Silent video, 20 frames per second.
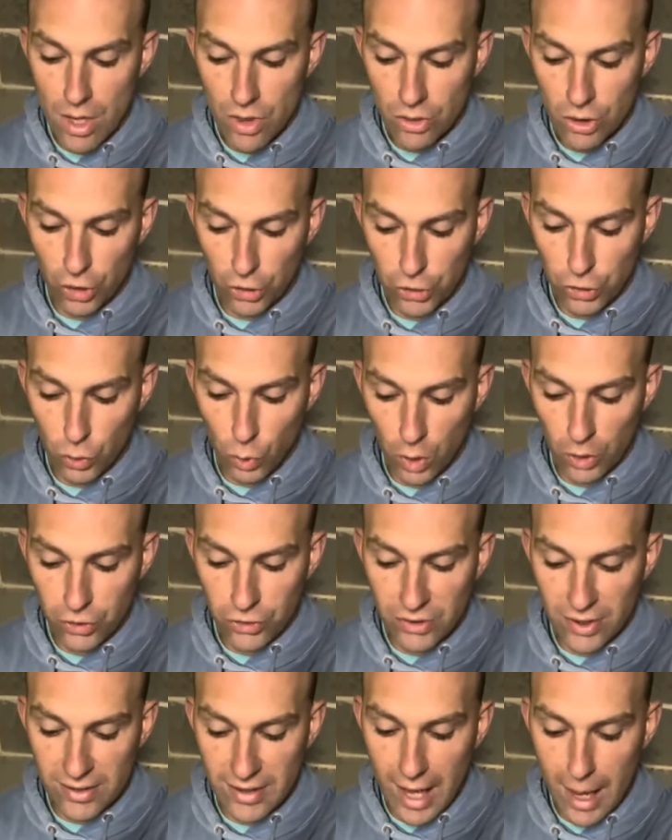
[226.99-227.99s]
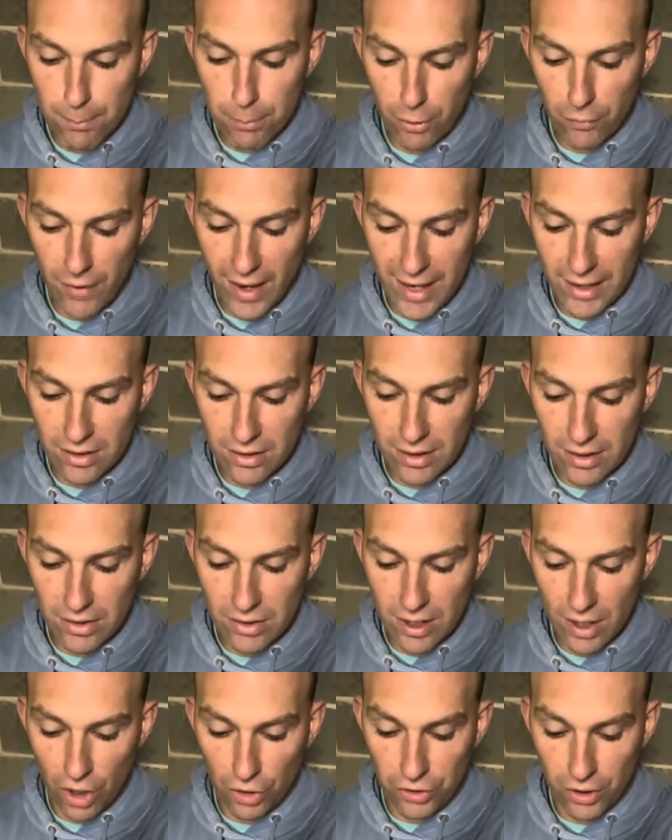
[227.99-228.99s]
The source did not provide
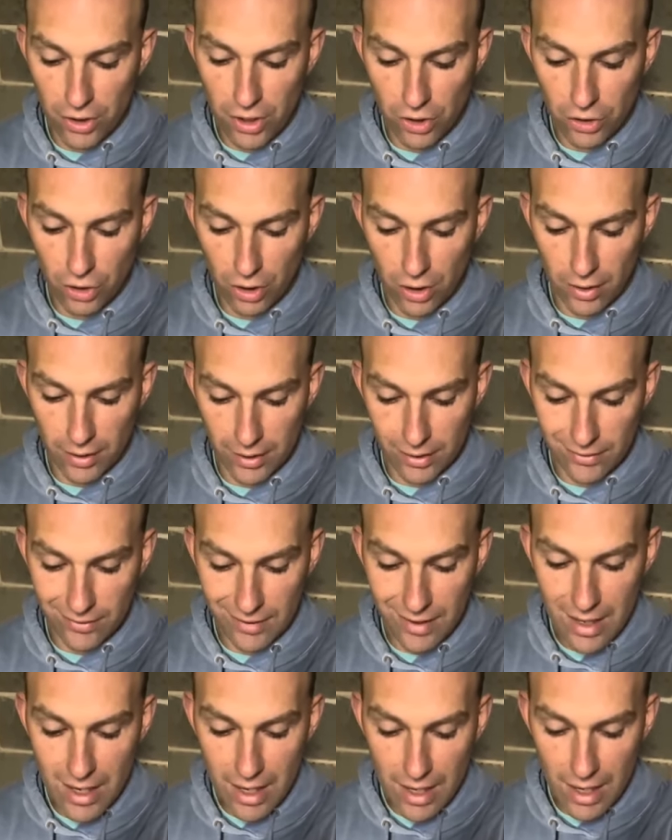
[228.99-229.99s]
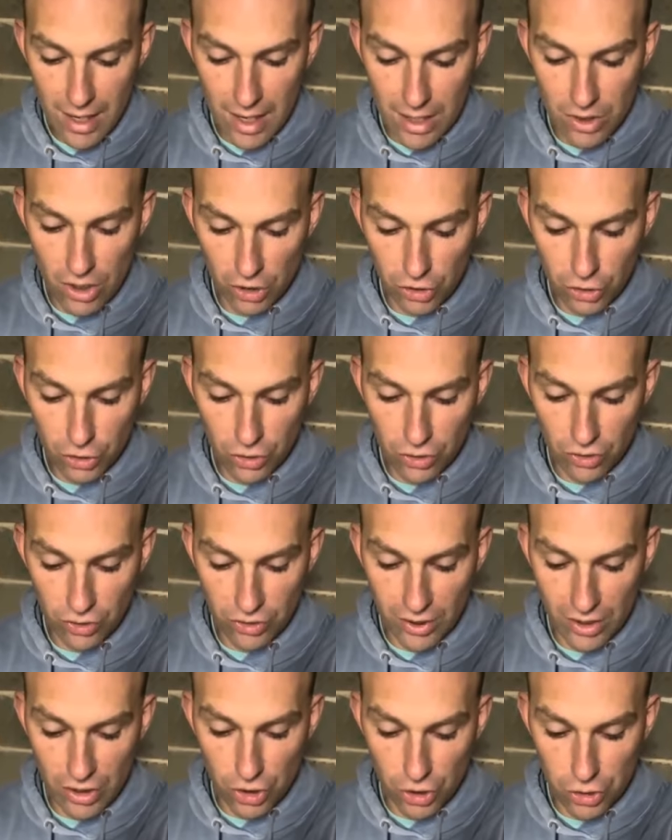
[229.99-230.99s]
details on the targets and this
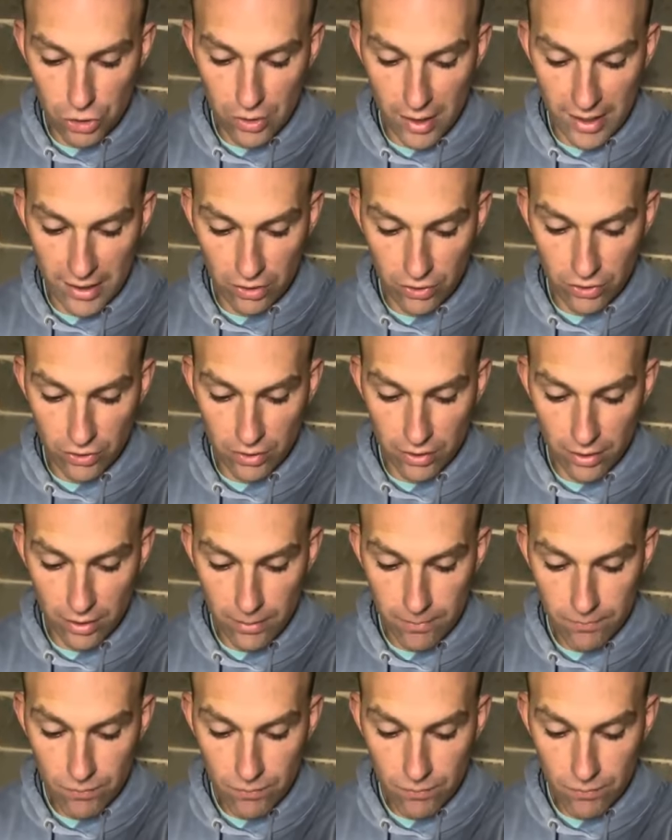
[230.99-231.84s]
said the strikes